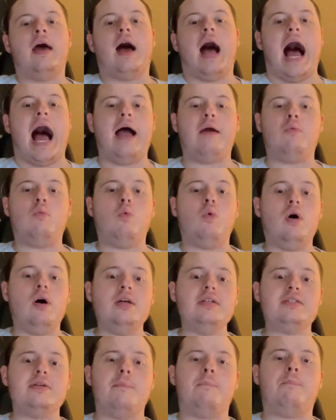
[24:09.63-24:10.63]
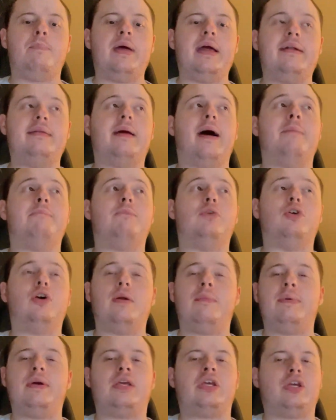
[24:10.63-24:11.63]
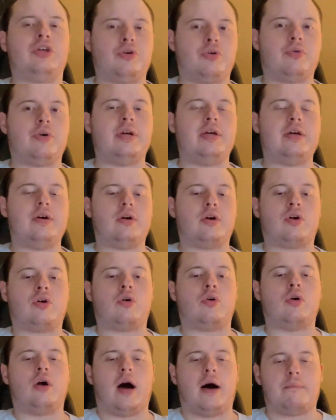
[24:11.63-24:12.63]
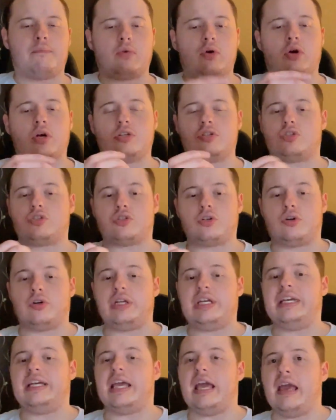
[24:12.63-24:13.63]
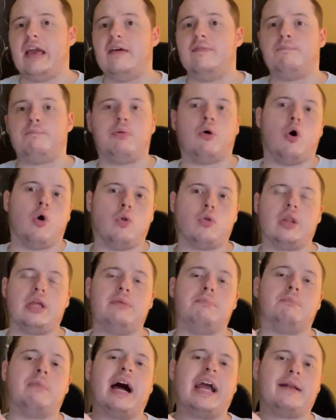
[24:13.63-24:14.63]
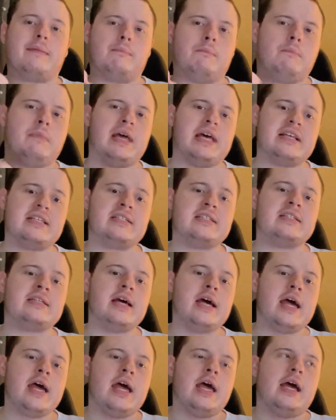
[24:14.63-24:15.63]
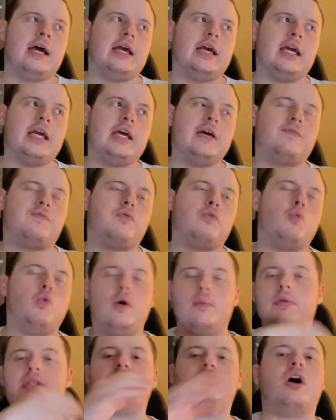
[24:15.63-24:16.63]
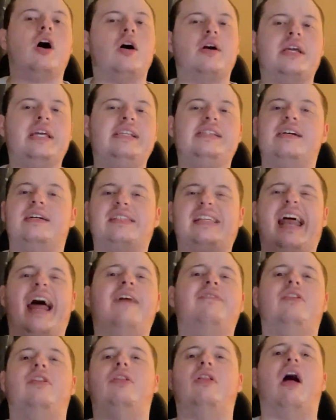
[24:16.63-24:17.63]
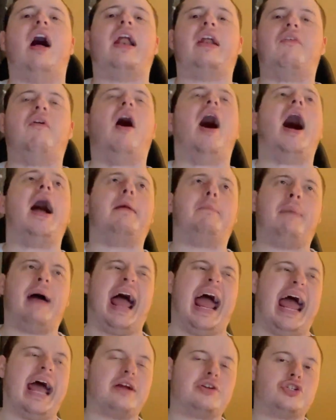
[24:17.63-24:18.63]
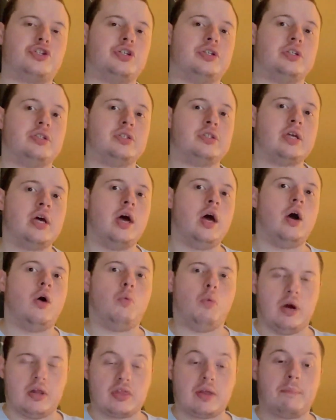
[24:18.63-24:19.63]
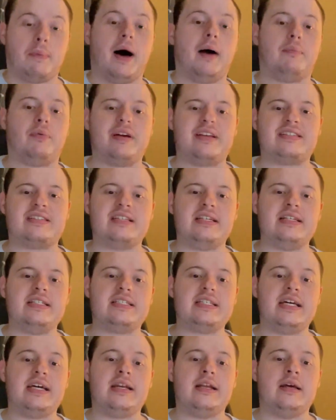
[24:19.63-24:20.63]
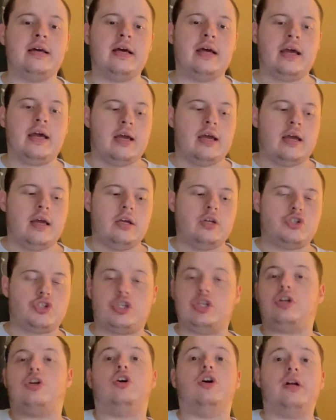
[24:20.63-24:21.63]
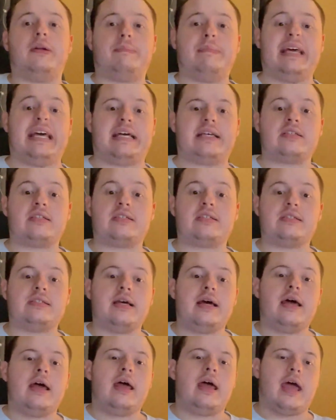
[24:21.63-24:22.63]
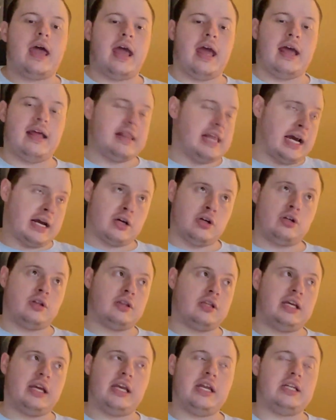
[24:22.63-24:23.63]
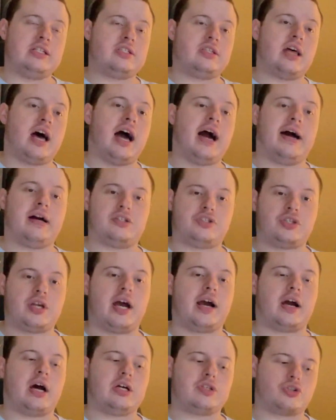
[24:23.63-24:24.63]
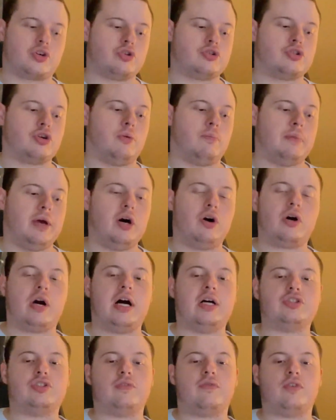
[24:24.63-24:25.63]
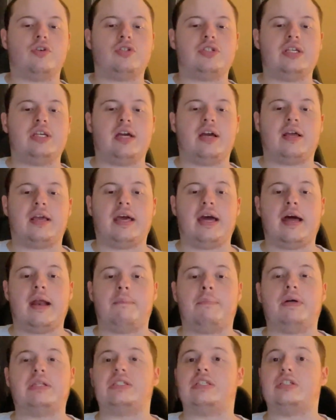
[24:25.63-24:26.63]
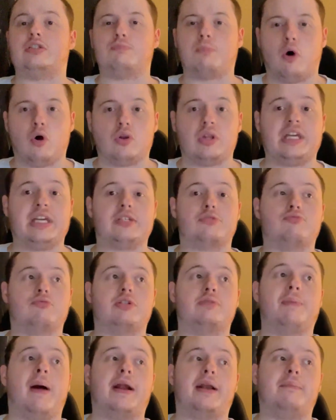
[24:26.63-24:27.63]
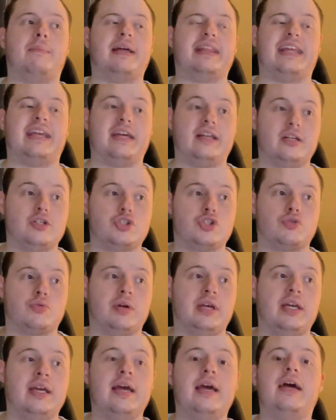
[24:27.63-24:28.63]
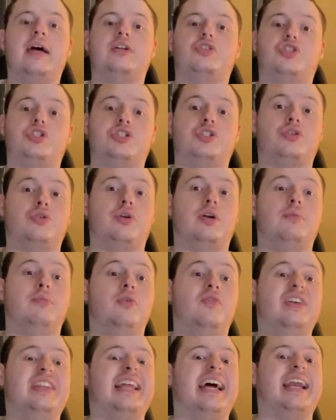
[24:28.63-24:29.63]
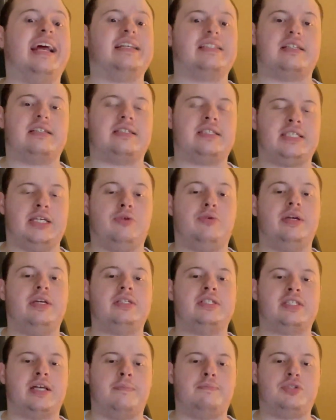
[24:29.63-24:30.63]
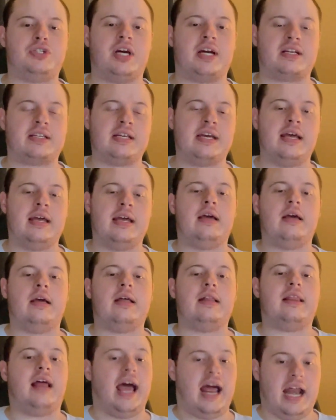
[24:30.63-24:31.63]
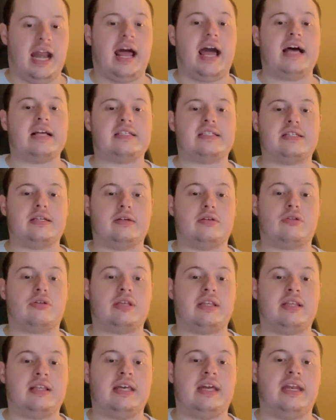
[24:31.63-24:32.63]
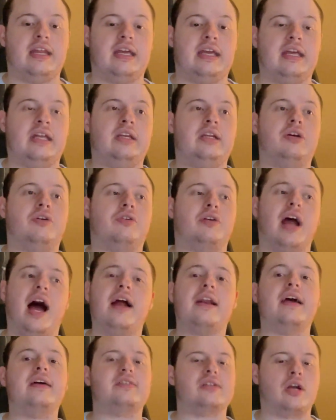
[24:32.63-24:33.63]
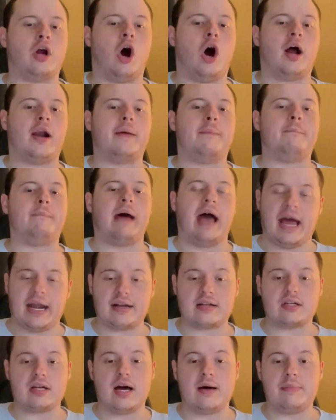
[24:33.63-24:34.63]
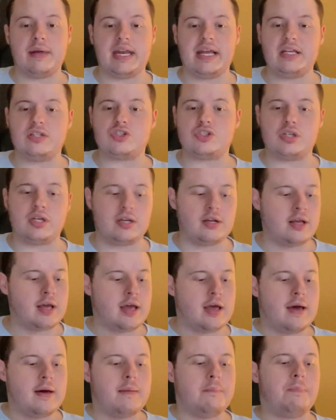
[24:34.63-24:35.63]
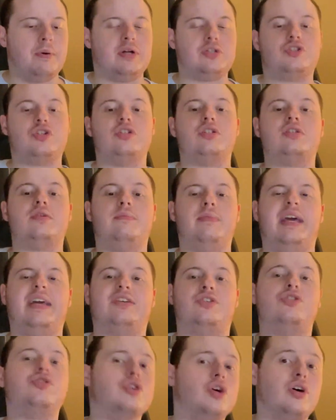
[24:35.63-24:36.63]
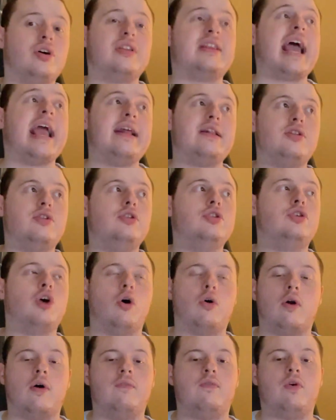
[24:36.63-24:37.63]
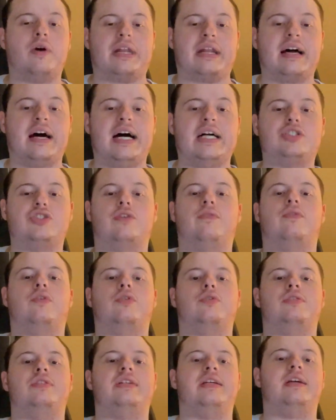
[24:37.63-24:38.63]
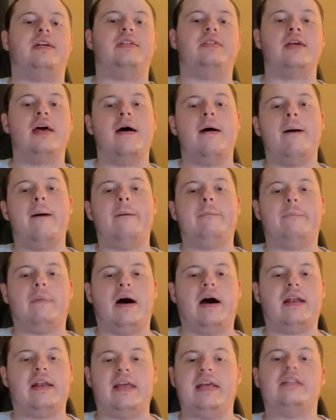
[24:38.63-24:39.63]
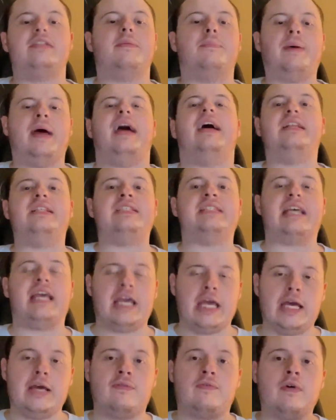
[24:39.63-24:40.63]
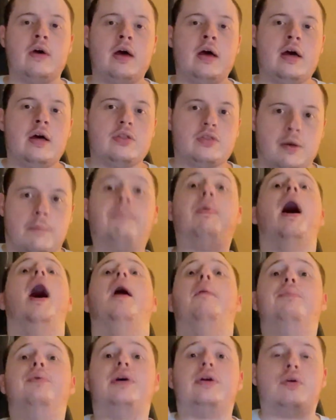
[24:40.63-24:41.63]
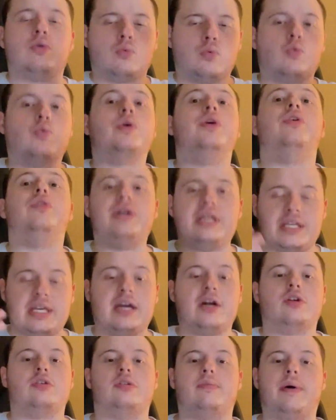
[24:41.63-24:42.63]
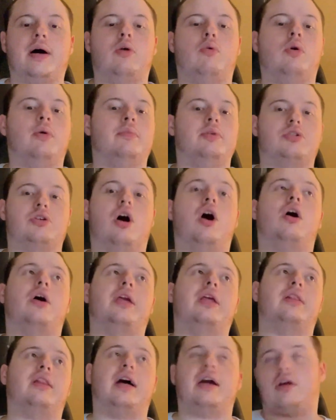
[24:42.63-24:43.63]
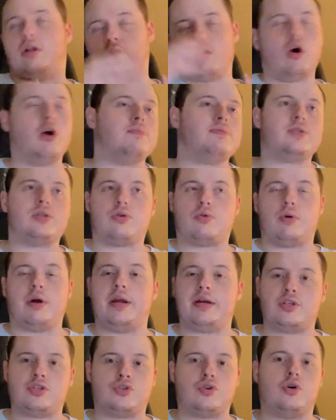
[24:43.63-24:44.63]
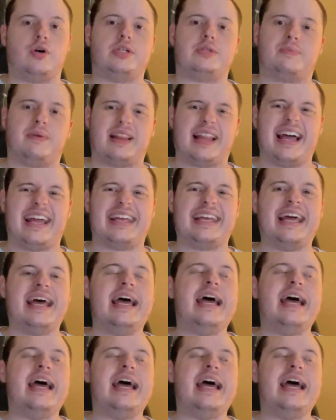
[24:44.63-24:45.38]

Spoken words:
I'm a little bit curious concerning if Polley might miss. If Woman Talking doesn't have a lot of high passions when the public sees it, she could miss. And that could lead into the hashtag Oscar So Male controversy again, but since Polley is respected by the industry, and she's doing a movie that has a serious subject, that has to get in here. Not as an automatic nomination, but just to make sure they don't avoid controversies. But it depends if the public really cares about Women Talking. Like Globes and Critics' Choice, but like,